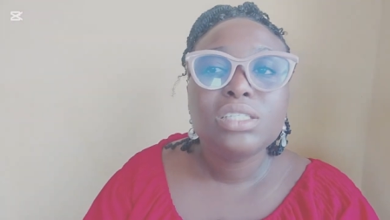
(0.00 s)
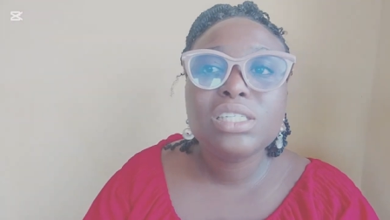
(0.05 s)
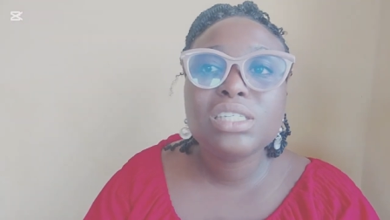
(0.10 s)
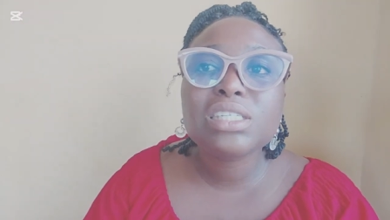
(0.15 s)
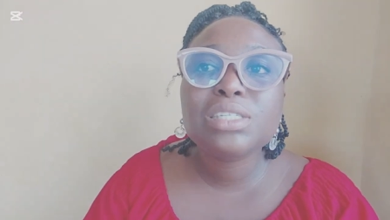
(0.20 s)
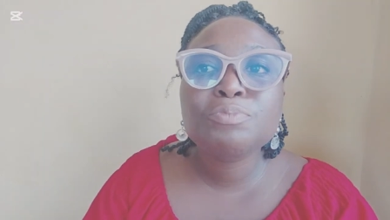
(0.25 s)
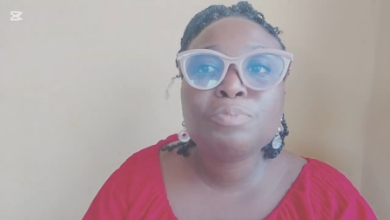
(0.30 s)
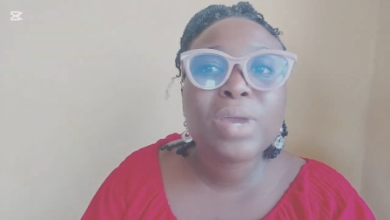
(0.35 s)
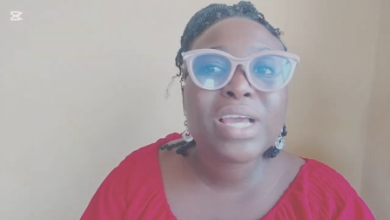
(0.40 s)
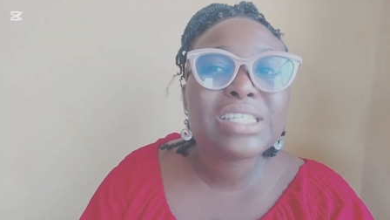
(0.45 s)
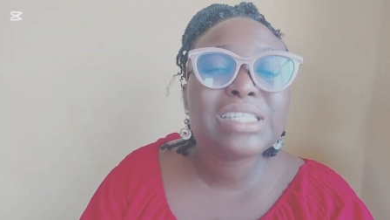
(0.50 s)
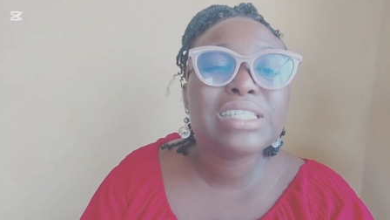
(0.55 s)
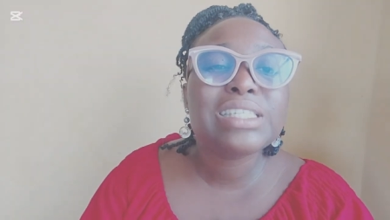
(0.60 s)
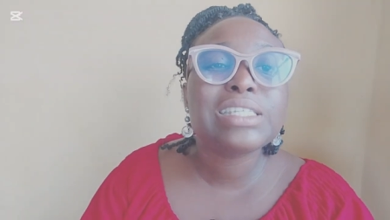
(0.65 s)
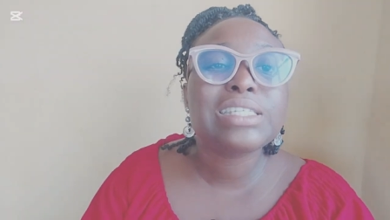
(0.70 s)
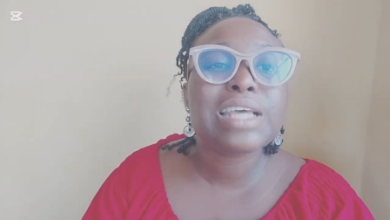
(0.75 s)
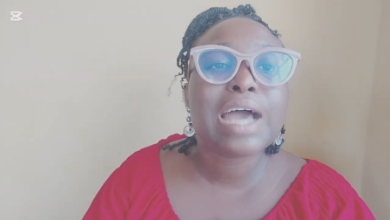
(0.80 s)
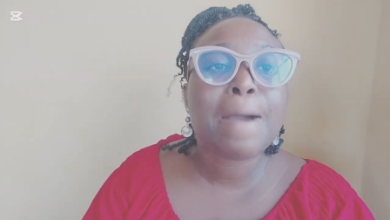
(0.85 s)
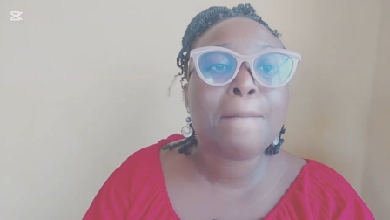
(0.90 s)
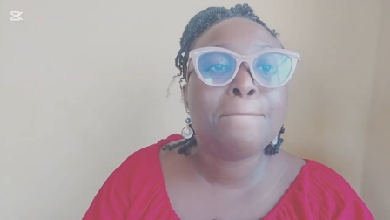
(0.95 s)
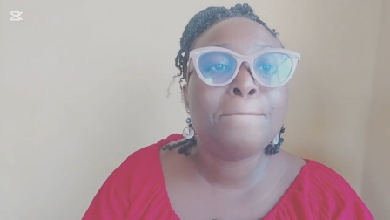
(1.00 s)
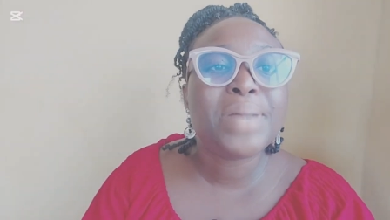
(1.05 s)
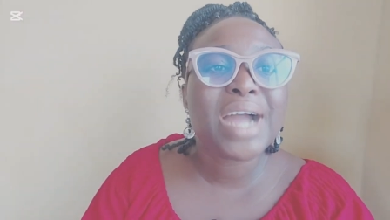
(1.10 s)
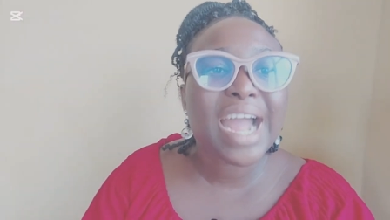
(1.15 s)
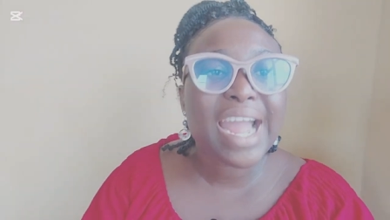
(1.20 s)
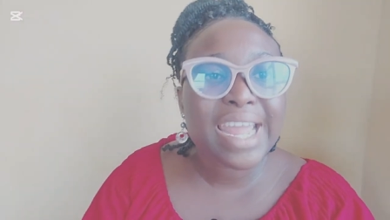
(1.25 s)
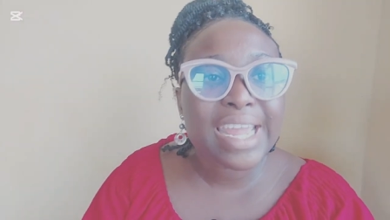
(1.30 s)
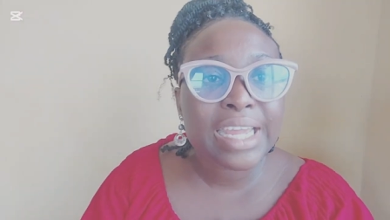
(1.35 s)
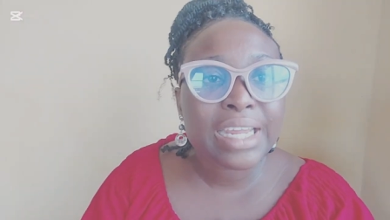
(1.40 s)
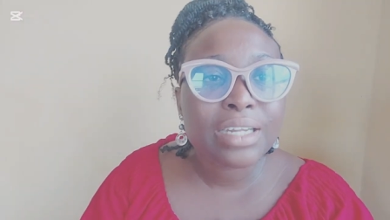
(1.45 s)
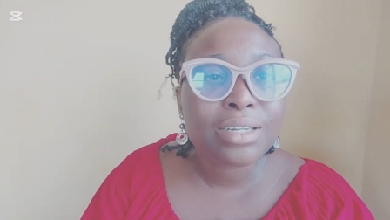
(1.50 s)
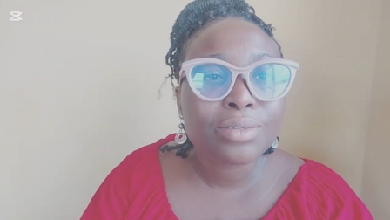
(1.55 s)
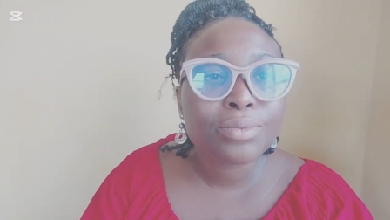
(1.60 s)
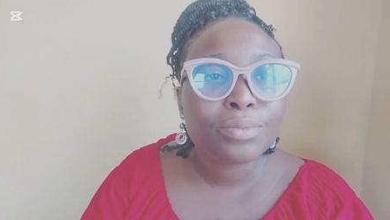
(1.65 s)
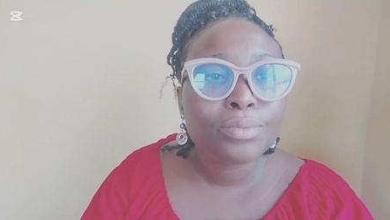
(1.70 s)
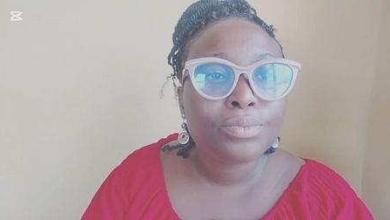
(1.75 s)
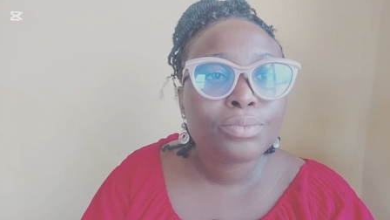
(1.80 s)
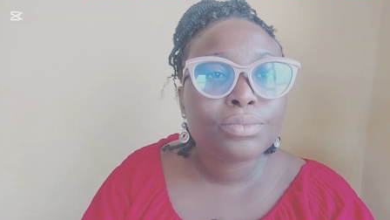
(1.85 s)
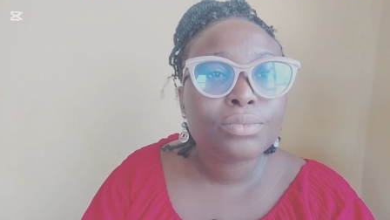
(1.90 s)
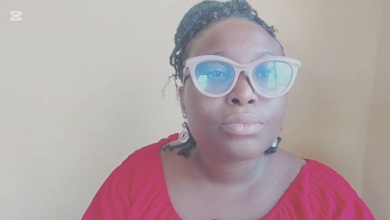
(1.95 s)
these persons are buying,
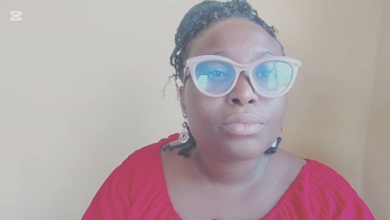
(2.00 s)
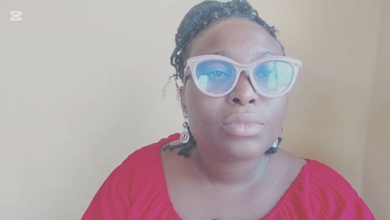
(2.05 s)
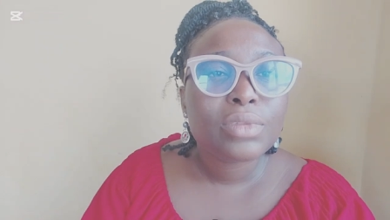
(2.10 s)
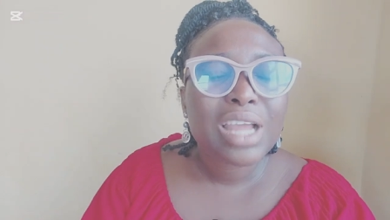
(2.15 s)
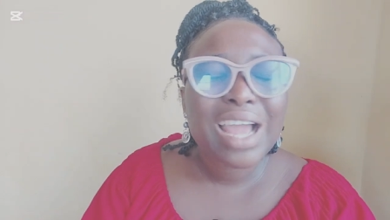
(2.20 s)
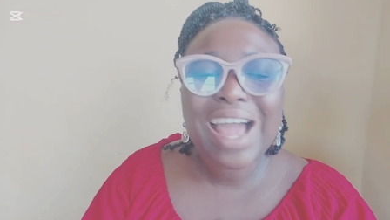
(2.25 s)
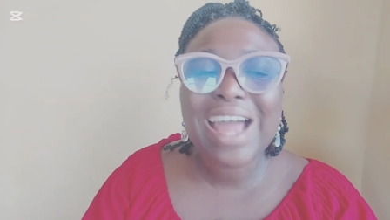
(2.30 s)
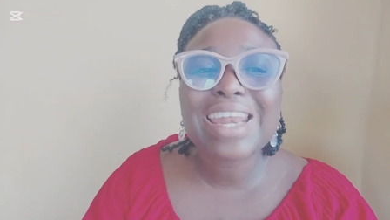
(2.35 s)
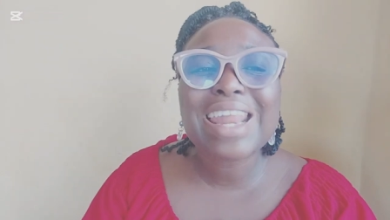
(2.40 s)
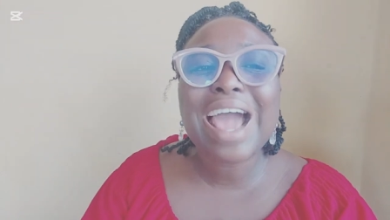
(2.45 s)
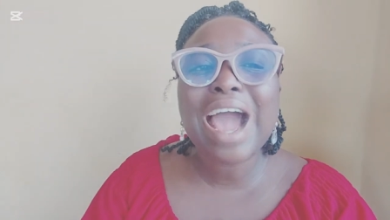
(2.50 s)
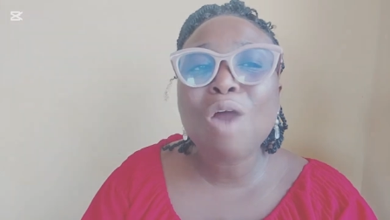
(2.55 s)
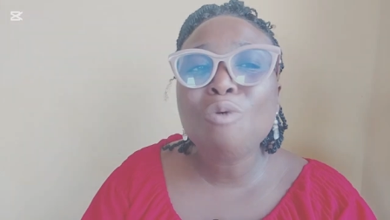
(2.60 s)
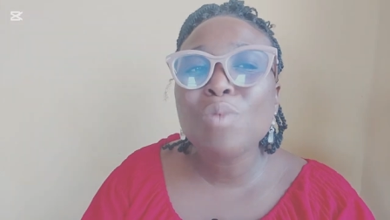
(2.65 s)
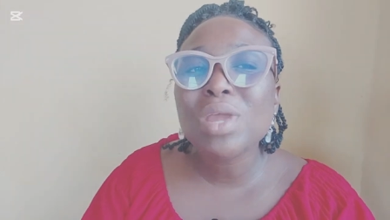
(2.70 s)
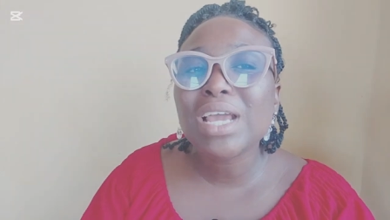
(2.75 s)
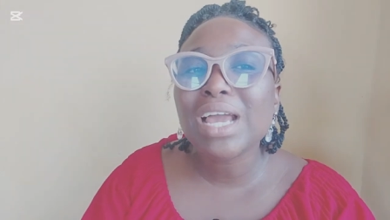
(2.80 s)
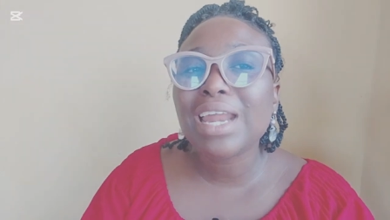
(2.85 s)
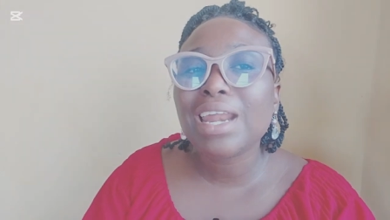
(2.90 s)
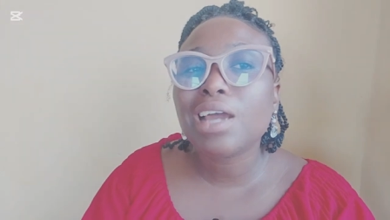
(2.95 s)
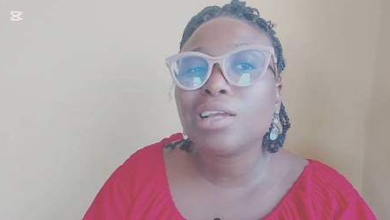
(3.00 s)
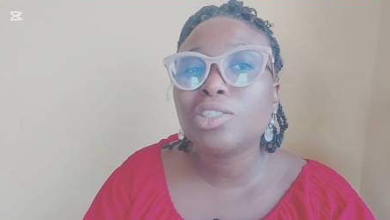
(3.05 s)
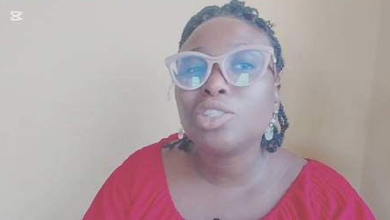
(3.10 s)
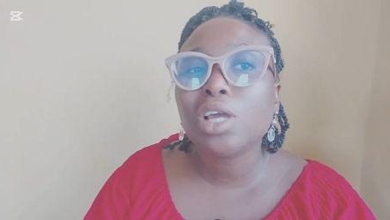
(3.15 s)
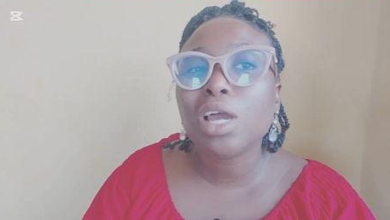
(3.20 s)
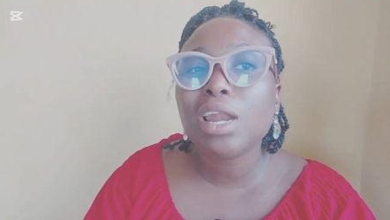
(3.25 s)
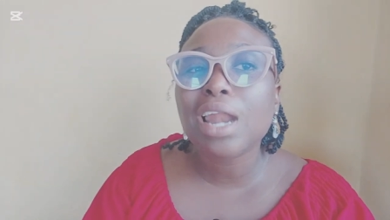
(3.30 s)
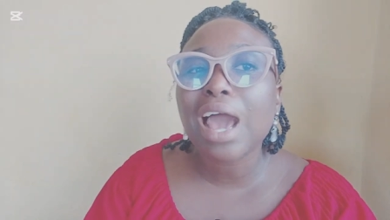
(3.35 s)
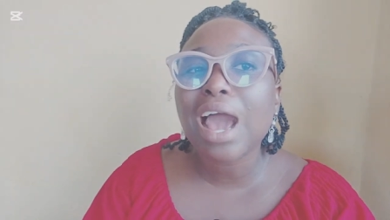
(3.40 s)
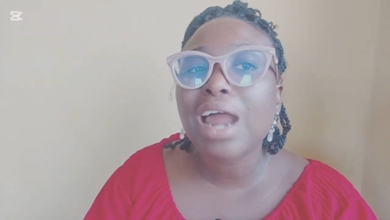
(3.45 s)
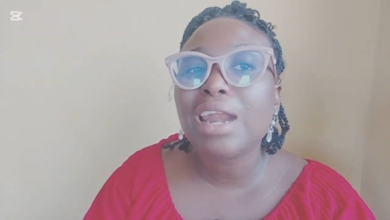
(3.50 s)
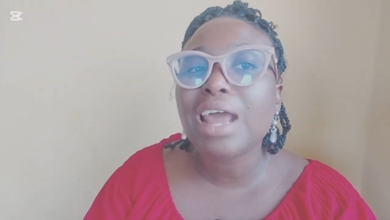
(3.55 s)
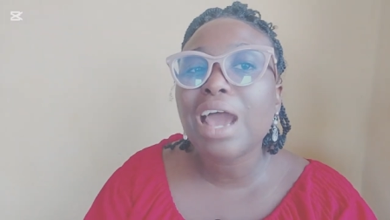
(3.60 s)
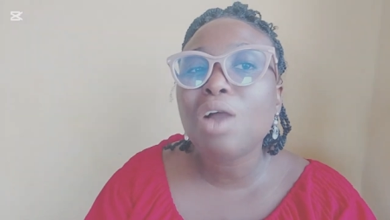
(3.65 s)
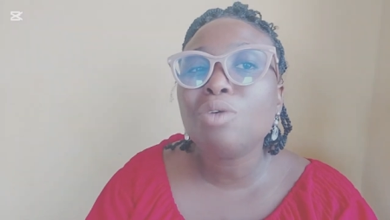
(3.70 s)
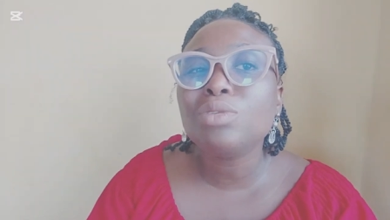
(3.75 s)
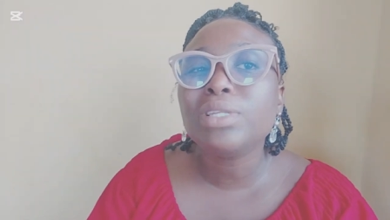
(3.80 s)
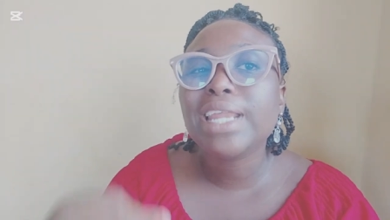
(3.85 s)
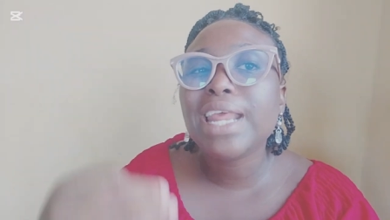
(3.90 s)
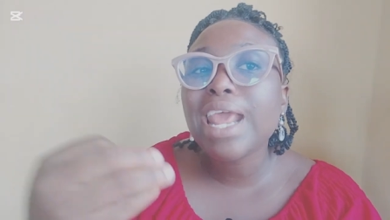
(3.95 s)
and how they
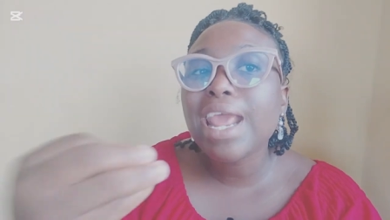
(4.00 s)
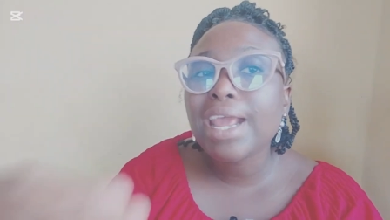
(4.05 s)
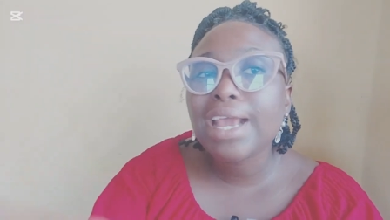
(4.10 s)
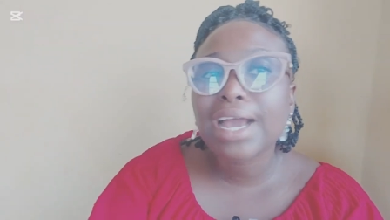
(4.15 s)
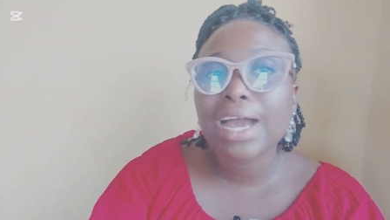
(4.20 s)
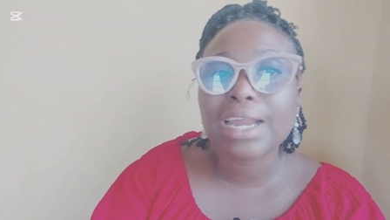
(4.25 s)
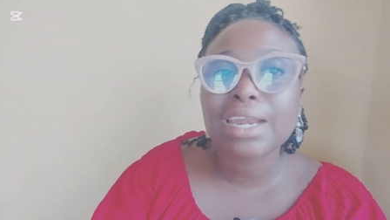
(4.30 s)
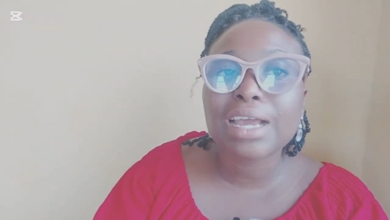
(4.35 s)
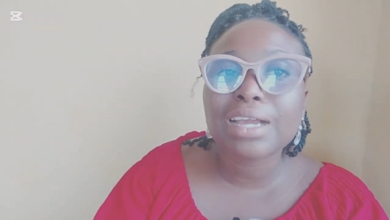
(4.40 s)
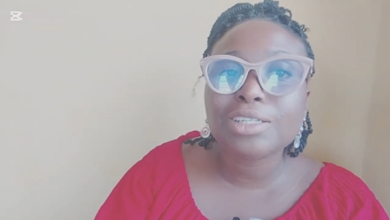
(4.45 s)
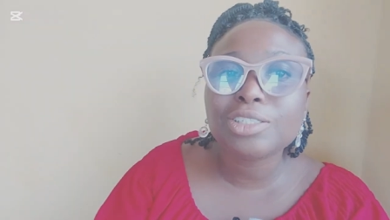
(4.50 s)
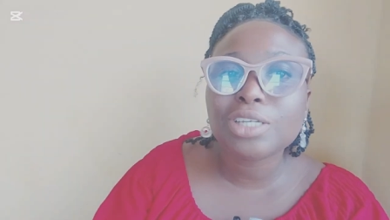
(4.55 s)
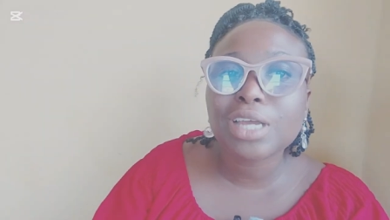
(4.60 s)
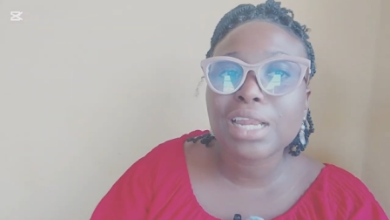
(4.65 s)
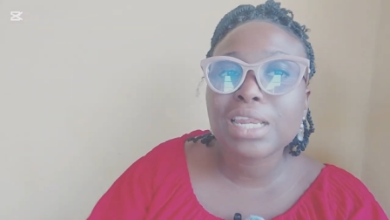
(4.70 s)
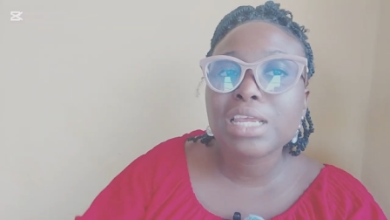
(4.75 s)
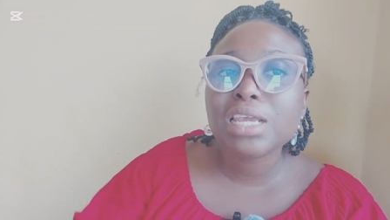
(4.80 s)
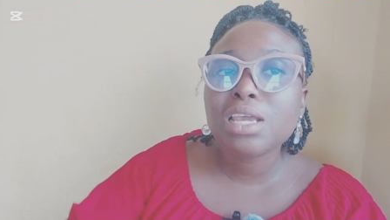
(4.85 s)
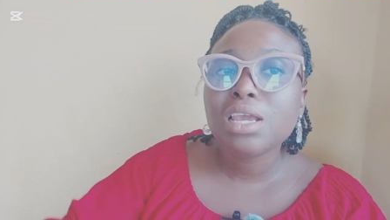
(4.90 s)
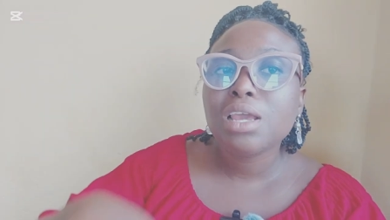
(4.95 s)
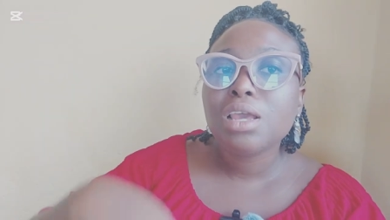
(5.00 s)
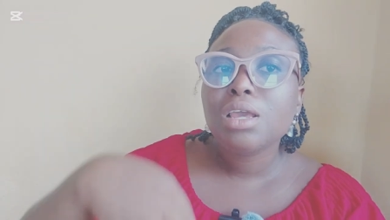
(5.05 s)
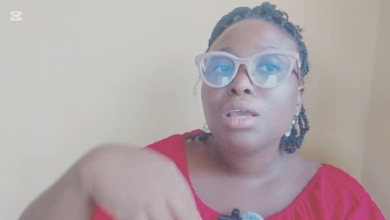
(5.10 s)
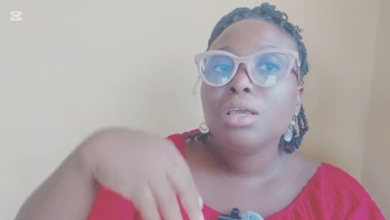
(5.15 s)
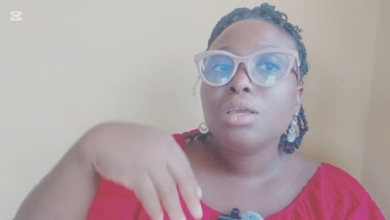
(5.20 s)
can actually